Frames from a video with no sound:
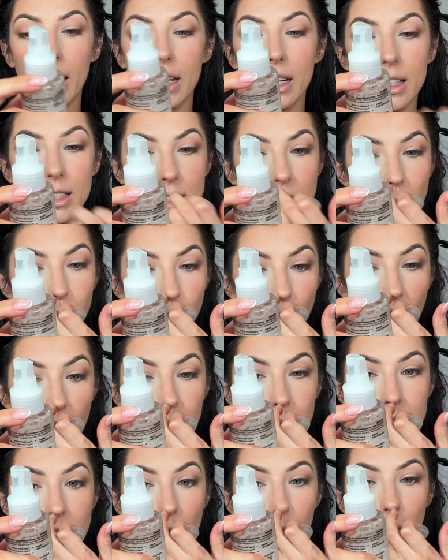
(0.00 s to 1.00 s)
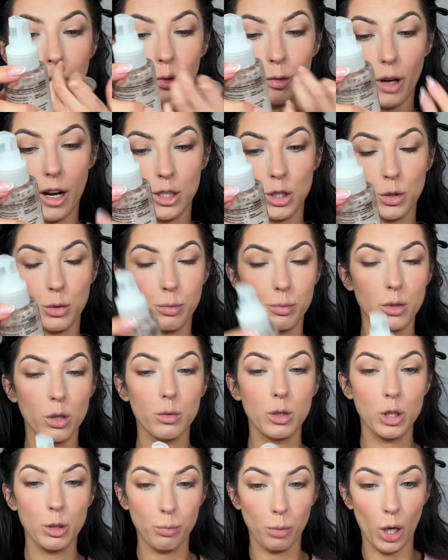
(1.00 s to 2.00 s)
It is a Prime Set Refresh
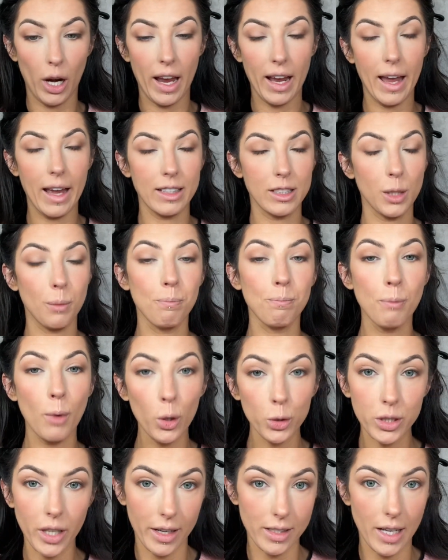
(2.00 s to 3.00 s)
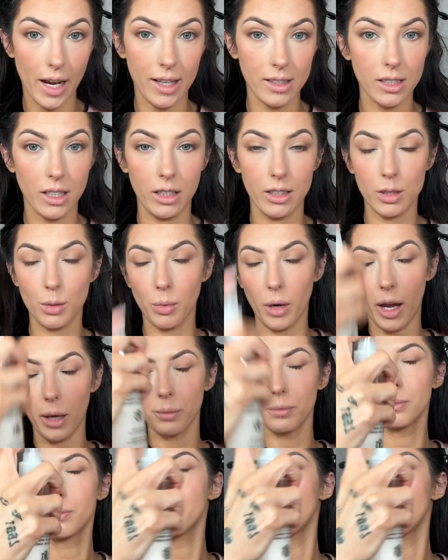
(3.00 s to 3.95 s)
spray, and it's a multitasking spray.